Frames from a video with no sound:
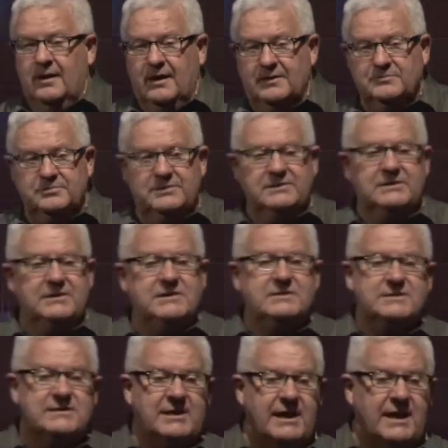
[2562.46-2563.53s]
And when this
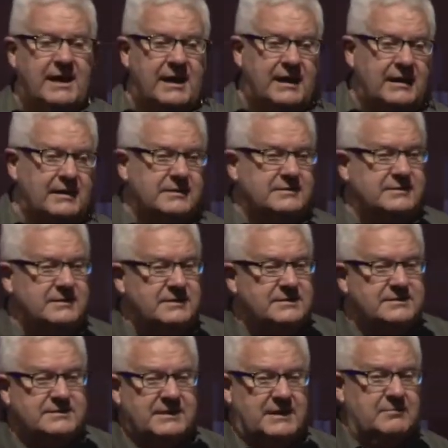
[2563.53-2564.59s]
day
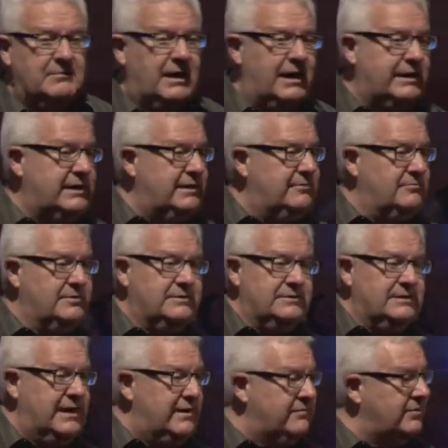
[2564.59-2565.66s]
just seemed like it would
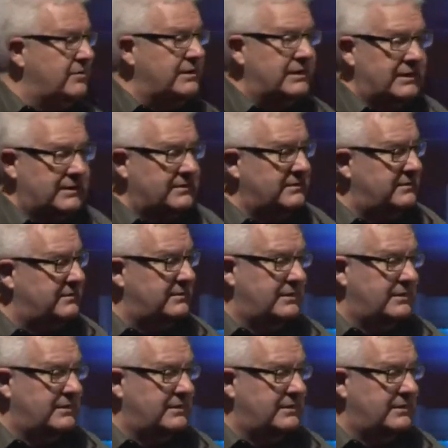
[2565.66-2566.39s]
never end,